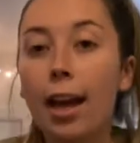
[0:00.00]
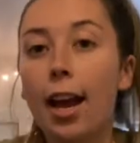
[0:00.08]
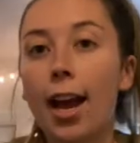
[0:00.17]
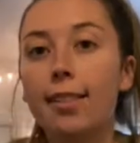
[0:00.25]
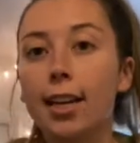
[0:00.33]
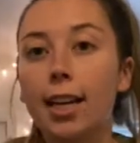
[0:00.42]

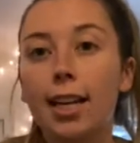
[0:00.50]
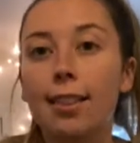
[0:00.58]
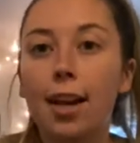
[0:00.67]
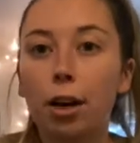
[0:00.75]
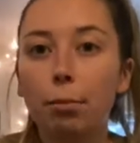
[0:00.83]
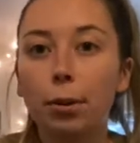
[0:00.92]
And then they
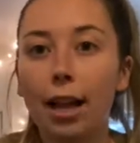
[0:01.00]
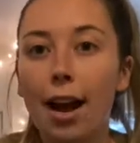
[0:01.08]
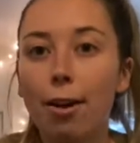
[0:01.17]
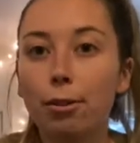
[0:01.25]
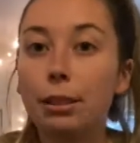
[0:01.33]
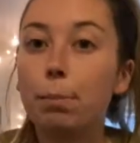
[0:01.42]
are
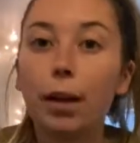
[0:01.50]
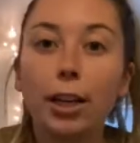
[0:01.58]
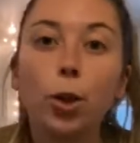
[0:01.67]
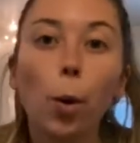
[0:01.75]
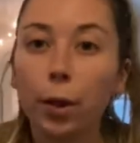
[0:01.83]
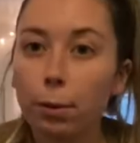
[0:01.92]
bloused, but I
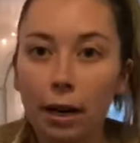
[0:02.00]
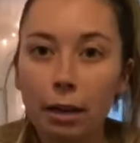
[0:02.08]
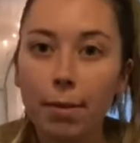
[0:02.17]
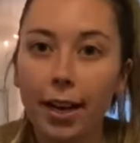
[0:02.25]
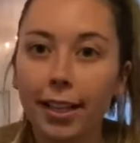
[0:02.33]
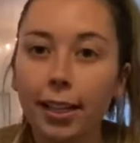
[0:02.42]
totally
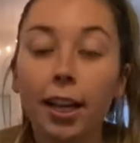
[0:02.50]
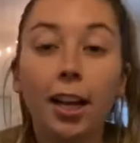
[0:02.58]
recommend